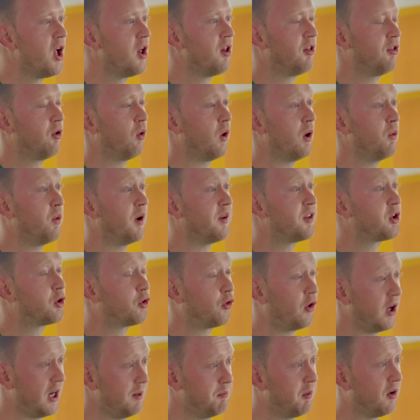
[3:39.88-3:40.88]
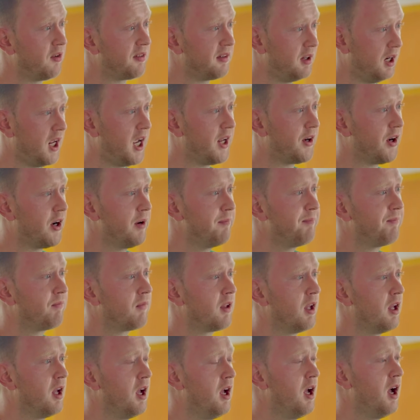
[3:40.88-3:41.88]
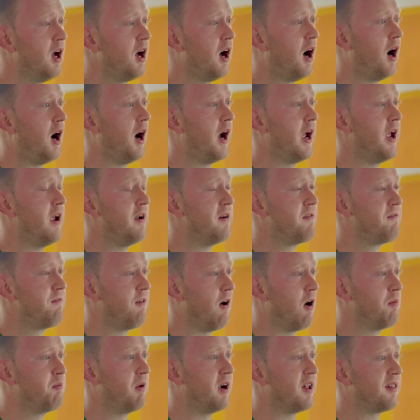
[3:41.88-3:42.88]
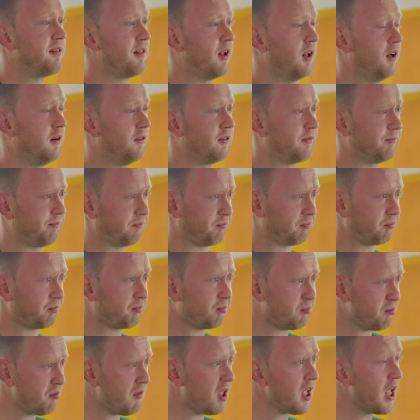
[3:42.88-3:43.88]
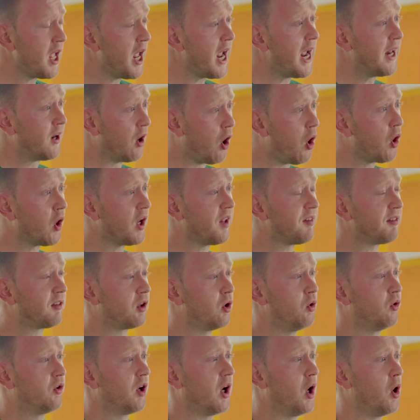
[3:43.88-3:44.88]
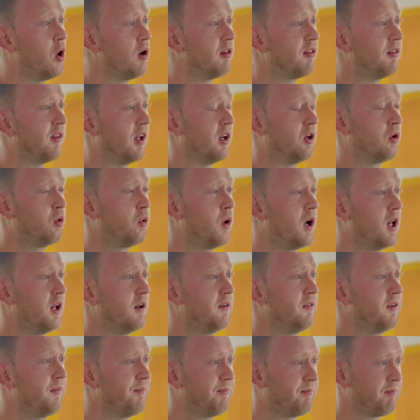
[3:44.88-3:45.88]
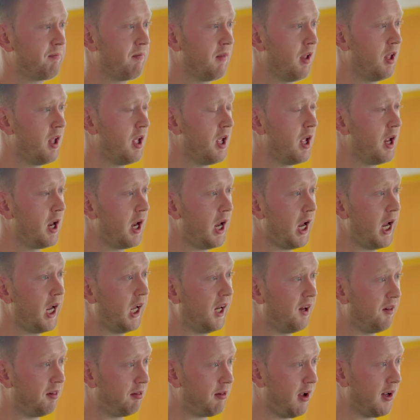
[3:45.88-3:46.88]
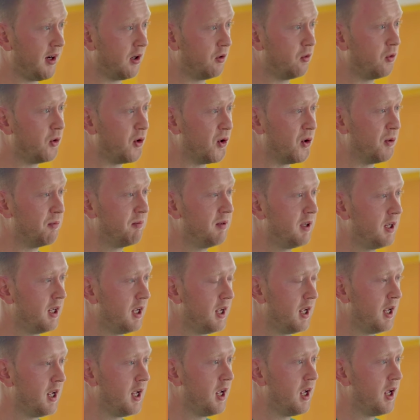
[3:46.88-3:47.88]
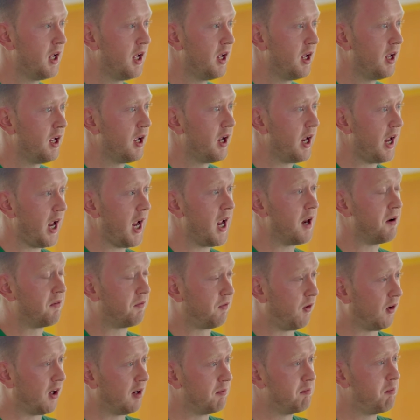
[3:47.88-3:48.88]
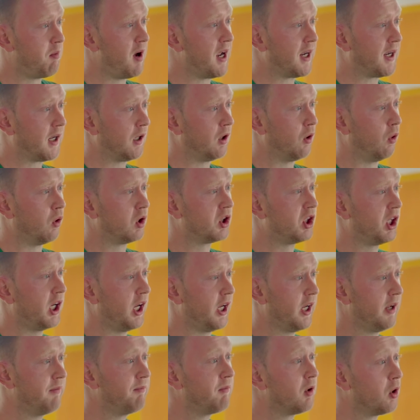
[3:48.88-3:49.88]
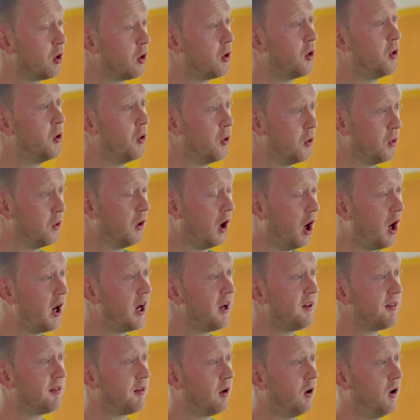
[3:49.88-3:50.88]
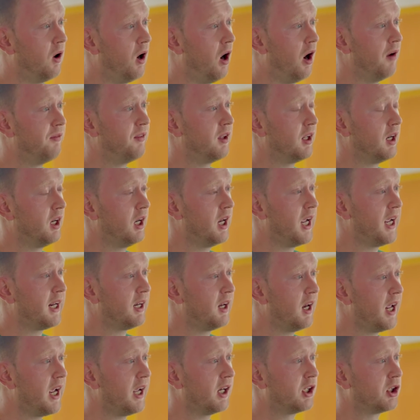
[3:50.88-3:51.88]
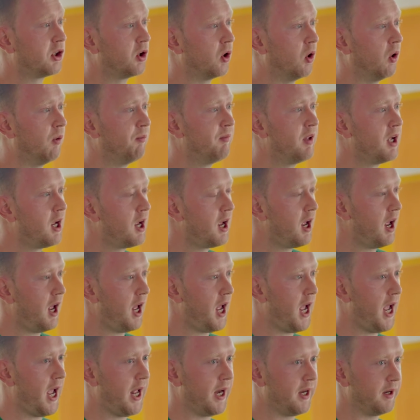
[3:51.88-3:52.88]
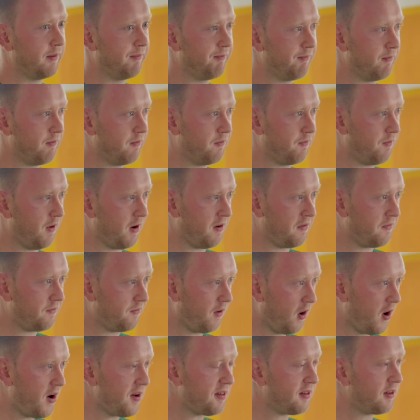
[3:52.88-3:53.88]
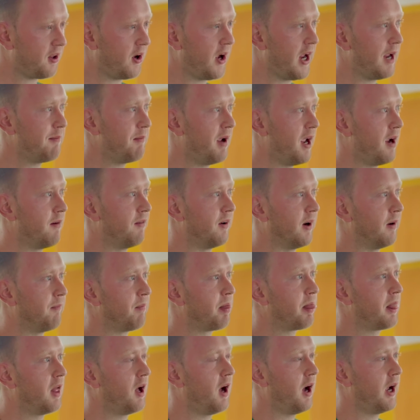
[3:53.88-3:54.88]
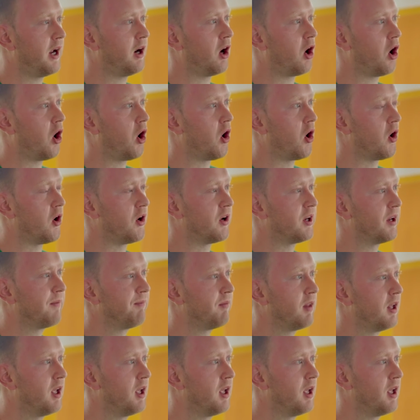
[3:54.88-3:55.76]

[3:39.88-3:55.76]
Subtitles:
So it was 3 months later. I found myself in August 2012 inside a room in front of Michael O'Shea, who I saw on the Late Late Show, and for the first time ever, I heard